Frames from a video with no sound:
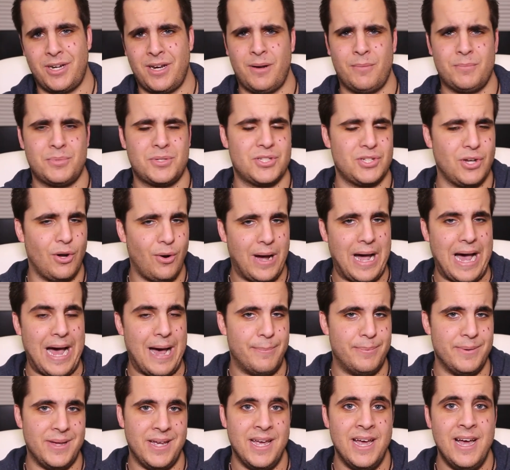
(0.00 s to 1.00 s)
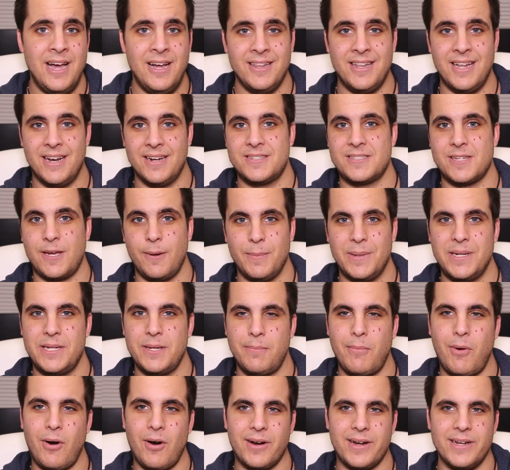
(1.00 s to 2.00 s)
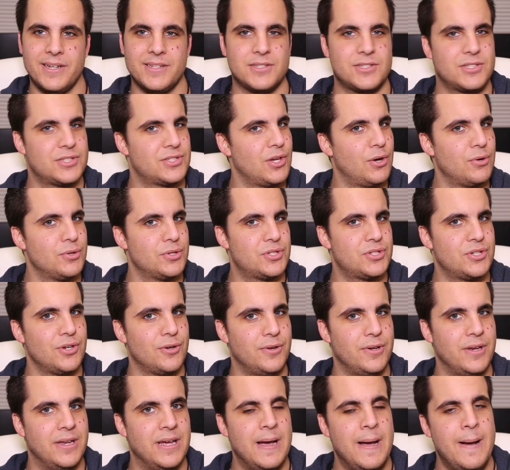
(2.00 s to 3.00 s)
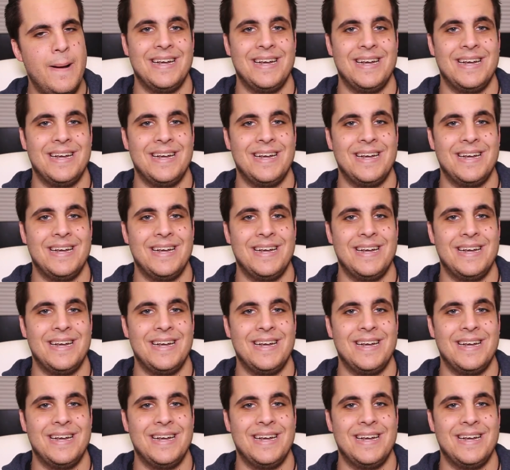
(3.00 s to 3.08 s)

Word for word: I'm so happy that it's coming to market so soon.